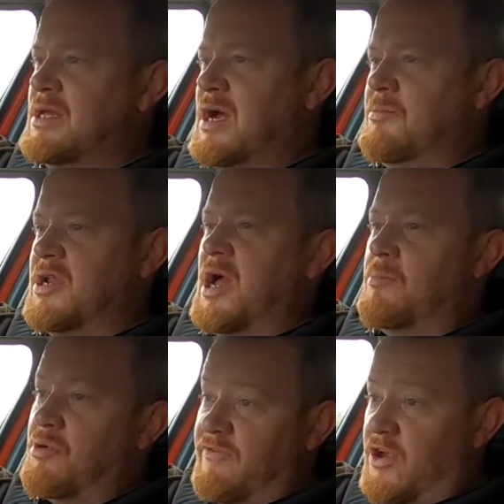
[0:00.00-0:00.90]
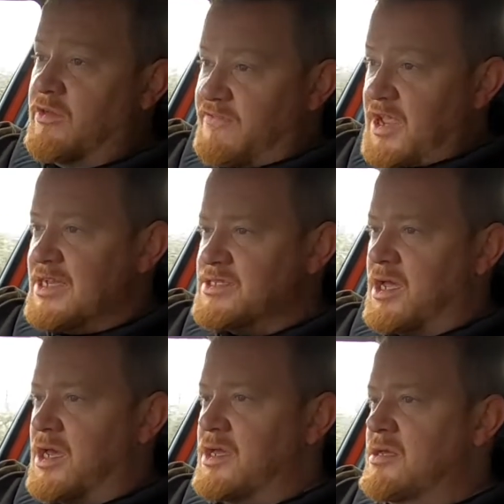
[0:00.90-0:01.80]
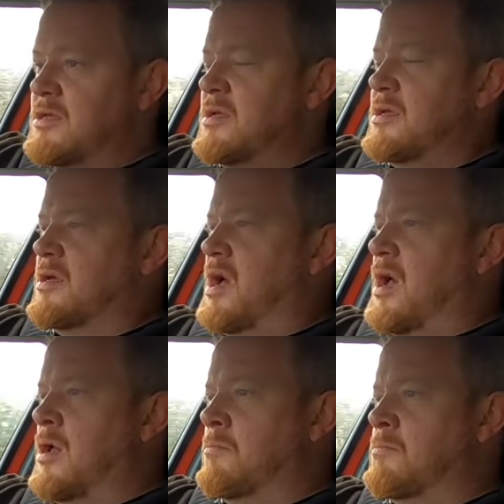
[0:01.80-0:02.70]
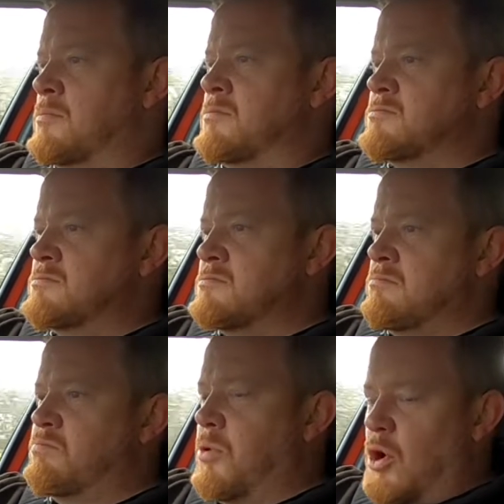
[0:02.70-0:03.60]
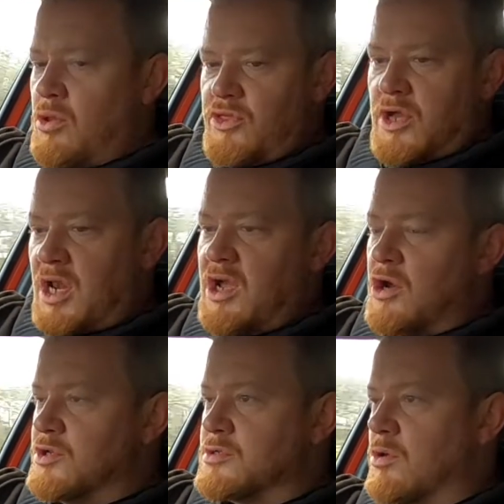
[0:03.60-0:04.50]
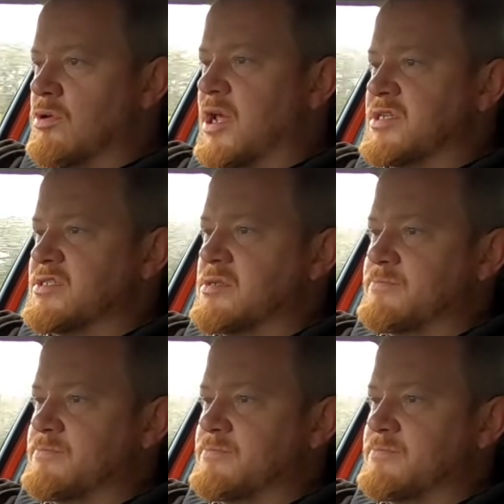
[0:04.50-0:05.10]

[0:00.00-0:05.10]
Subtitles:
I mean, I prefer the Fiesta, but the Clio does look nice.